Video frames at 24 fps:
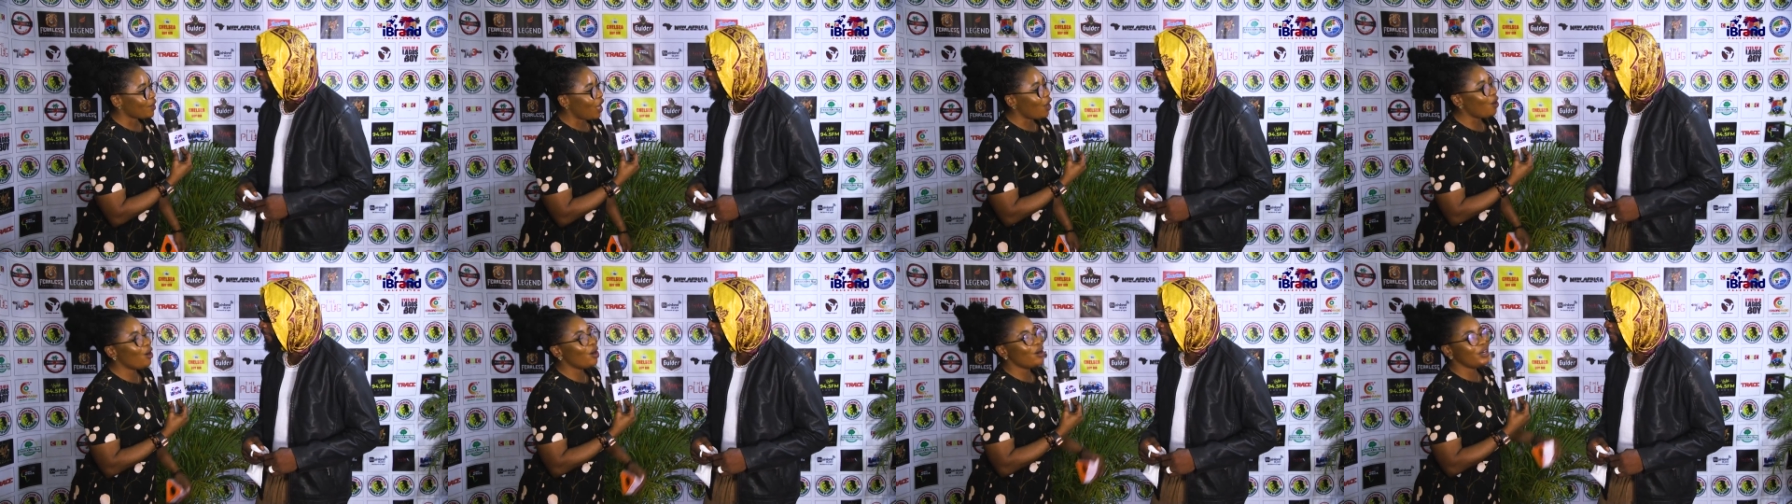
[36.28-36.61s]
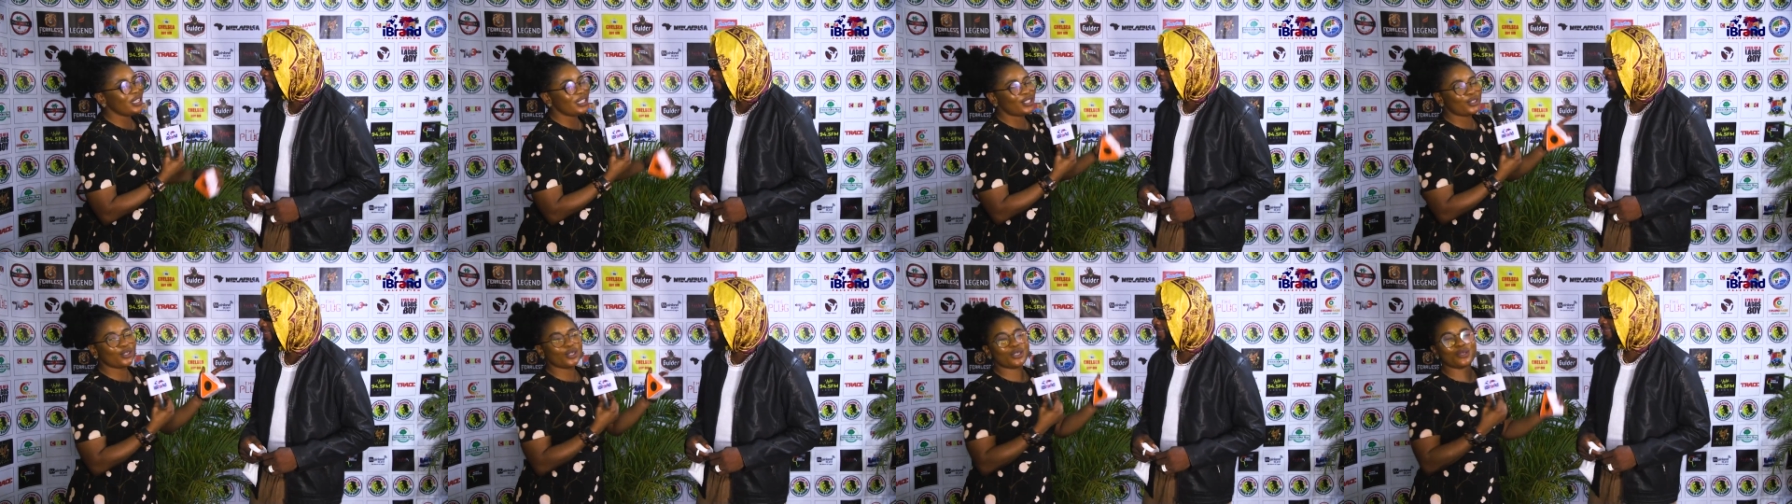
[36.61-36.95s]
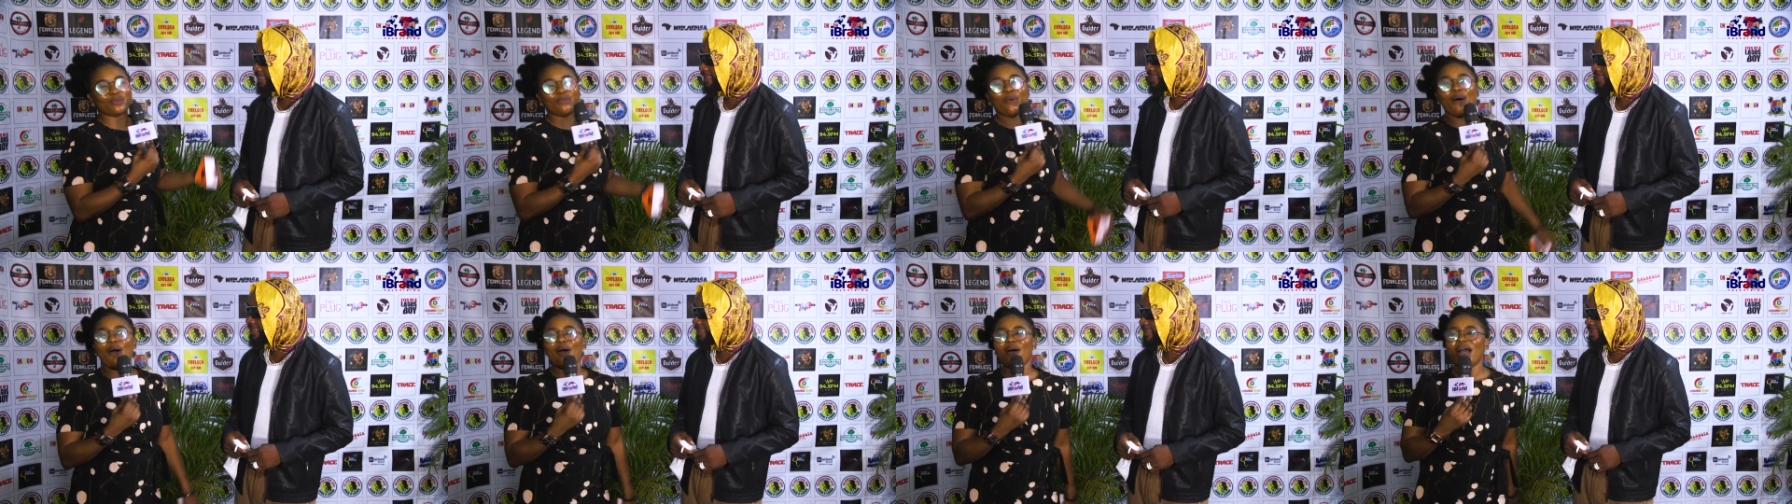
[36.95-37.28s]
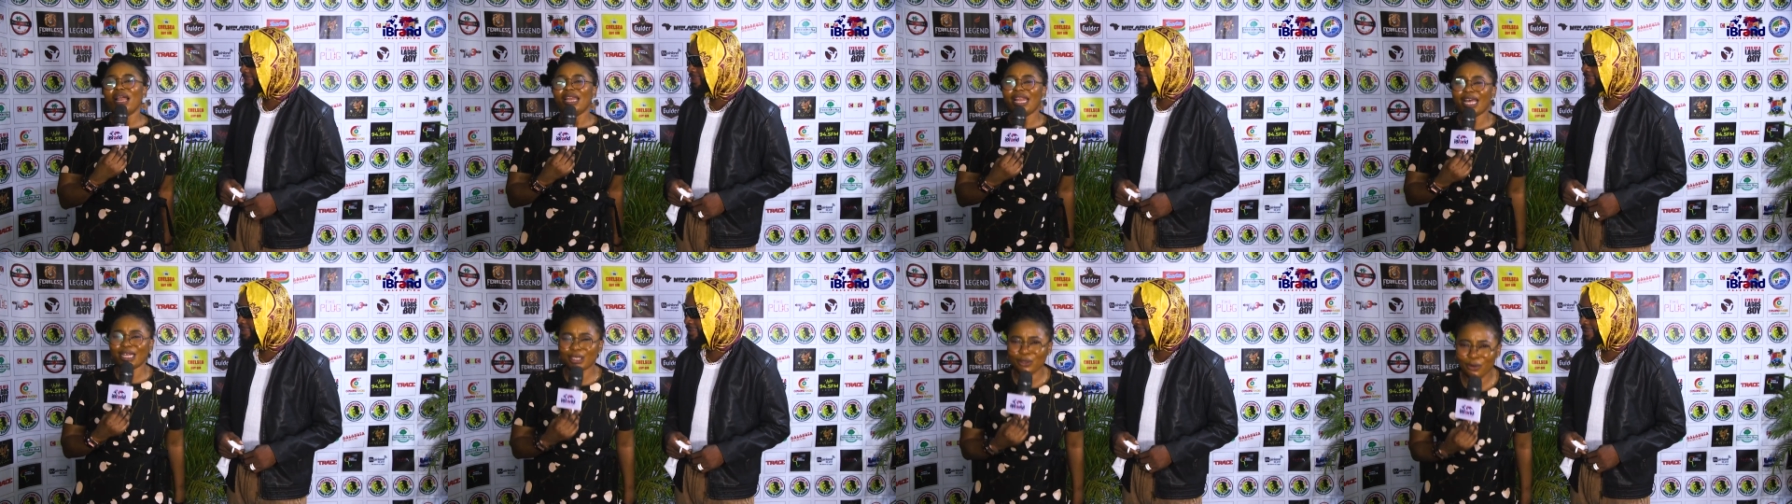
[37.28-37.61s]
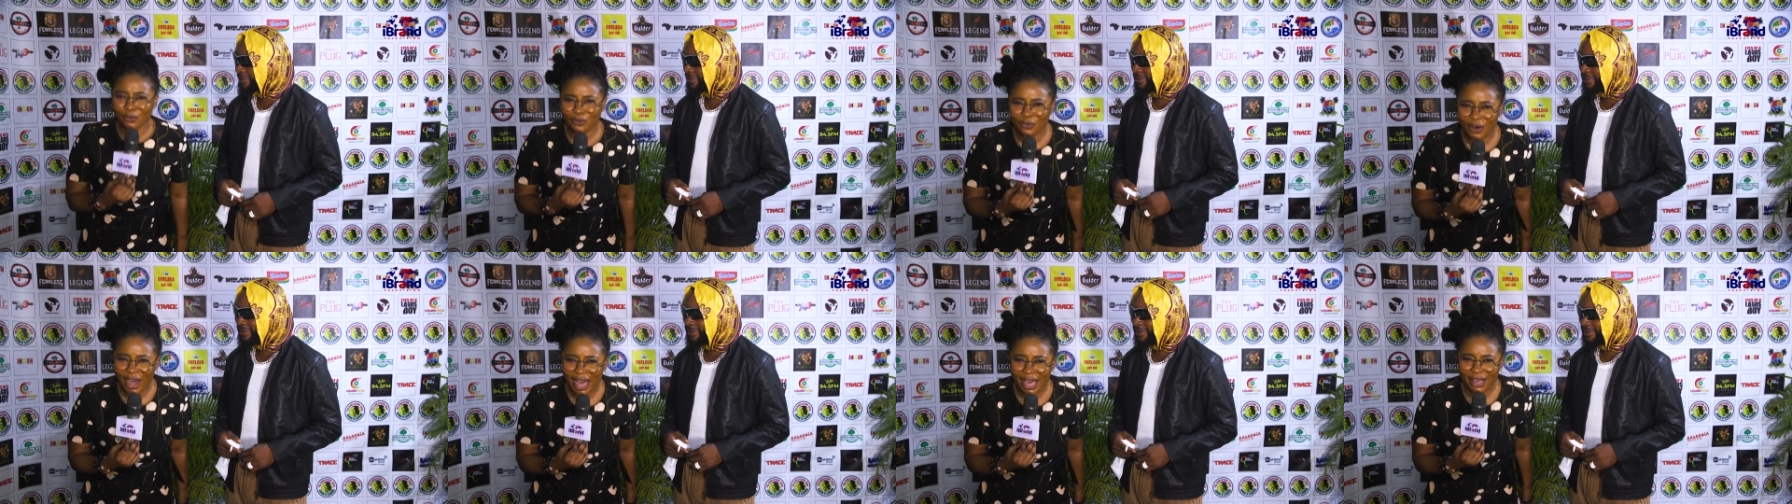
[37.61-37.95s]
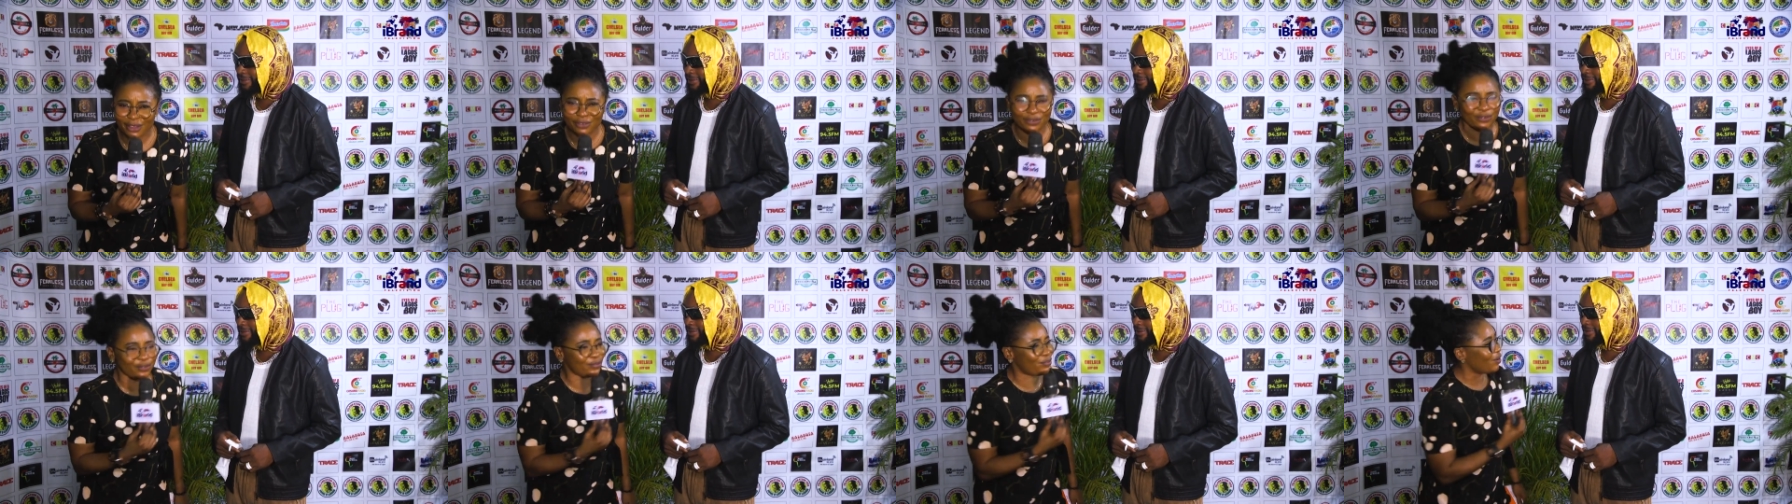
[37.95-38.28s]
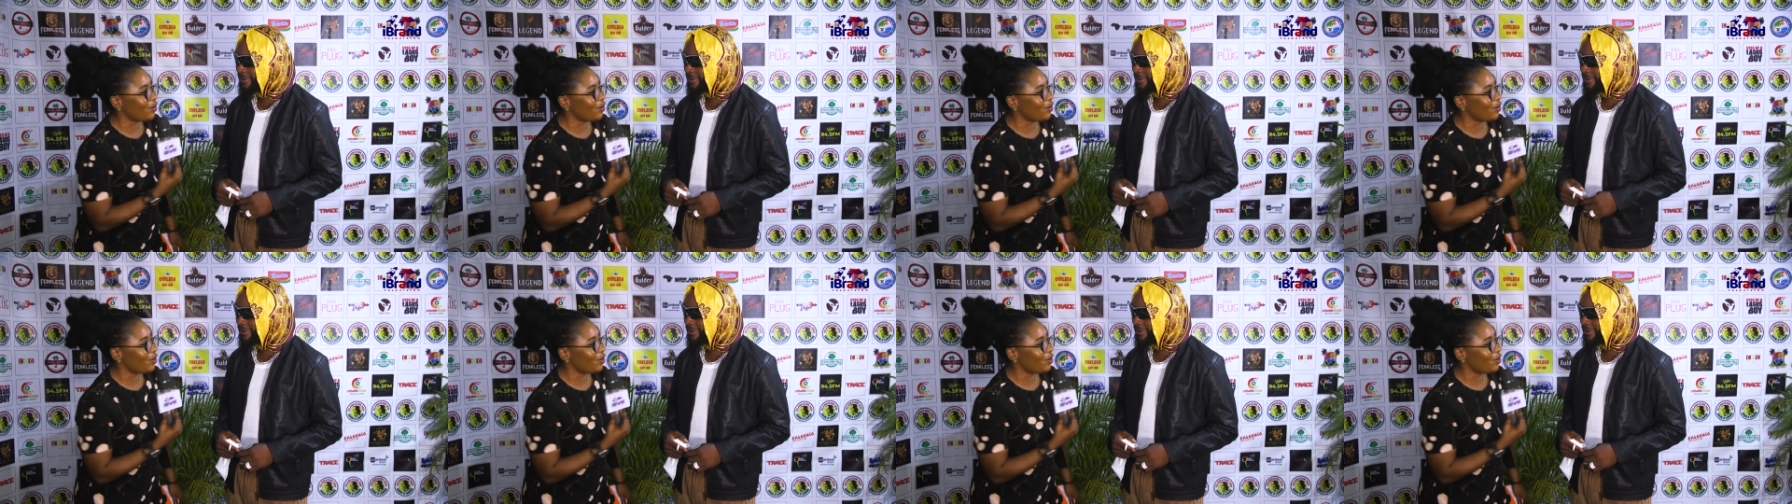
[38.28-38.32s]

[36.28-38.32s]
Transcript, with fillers: Oh, it's too small. Let's do five.